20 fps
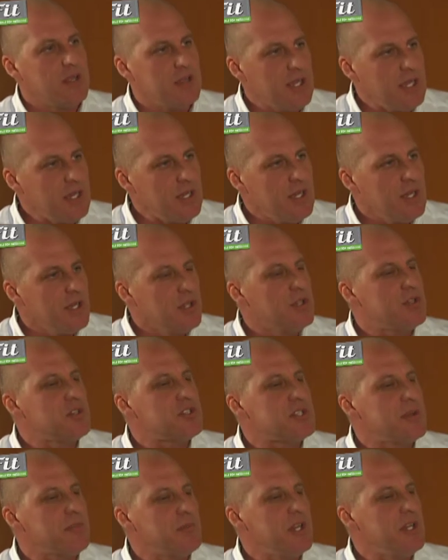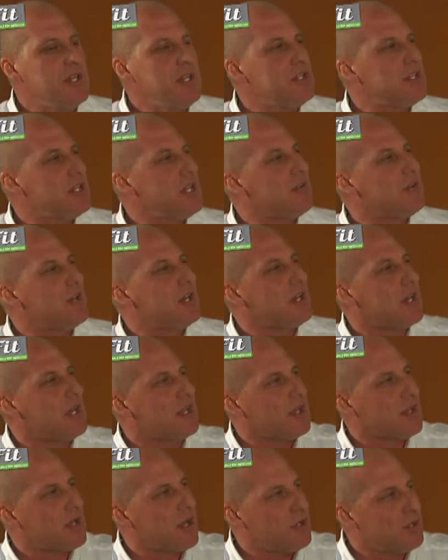Then you simply need to give it
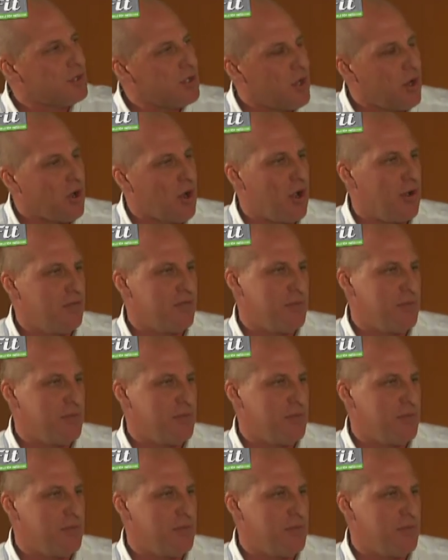another coat of